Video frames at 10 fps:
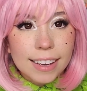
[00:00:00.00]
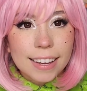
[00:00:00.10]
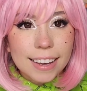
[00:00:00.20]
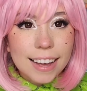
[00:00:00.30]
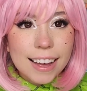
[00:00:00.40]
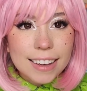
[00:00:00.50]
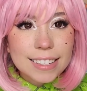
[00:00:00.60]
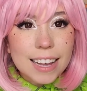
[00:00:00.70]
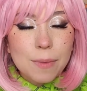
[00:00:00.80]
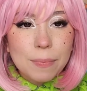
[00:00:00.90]
Hey
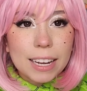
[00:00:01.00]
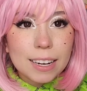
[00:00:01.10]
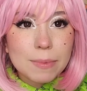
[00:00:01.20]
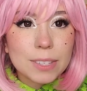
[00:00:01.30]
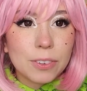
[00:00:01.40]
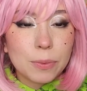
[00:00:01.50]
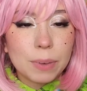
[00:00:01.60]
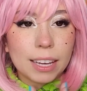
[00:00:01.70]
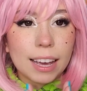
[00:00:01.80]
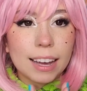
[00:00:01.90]
guys, my name is
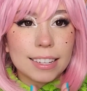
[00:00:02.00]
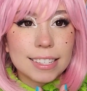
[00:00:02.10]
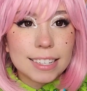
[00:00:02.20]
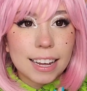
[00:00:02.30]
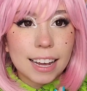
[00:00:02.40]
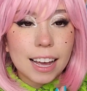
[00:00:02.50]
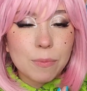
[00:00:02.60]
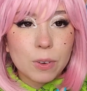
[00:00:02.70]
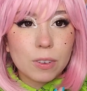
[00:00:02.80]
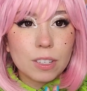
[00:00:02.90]
Foopy and today
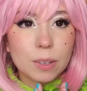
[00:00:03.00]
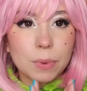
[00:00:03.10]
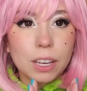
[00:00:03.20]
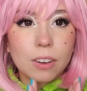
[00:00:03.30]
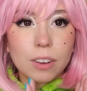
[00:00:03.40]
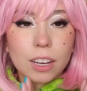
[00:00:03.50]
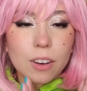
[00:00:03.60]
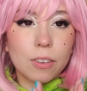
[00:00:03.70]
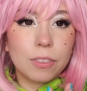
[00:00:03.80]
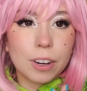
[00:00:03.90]
I'm going to be going
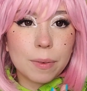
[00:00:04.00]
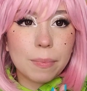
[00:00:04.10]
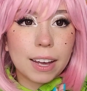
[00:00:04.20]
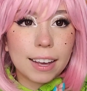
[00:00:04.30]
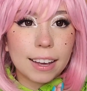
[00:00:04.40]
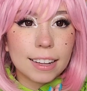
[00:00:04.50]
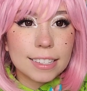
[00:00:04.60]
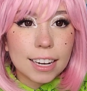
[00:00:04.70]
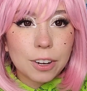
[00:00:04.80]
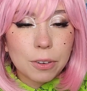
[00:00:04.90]
over my
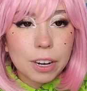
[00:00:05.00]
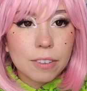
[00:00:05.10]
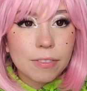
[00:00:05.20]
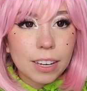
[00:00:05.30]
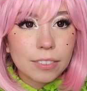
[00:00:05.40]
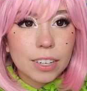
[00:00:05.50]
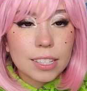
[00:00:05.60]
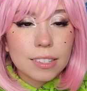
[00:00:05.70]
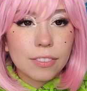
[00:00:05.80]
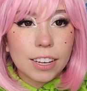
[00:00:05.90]
January
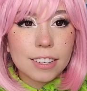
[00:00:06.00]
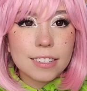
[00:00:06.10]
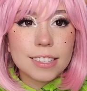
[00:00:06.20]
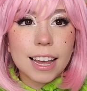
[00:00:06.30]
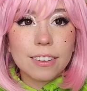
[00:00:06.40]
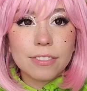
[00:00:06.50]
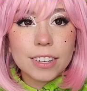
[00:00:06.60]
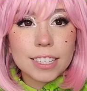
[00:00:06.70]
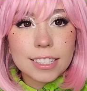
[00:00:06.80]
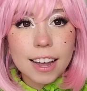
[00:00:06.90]
favorites, fails, and
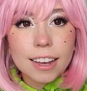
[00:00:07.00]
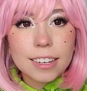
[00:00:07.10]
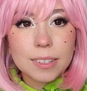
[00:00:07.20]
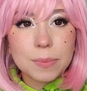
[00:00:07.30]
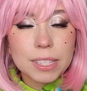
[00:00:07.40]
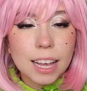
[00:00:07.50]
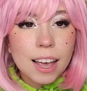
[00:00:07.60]
finished items.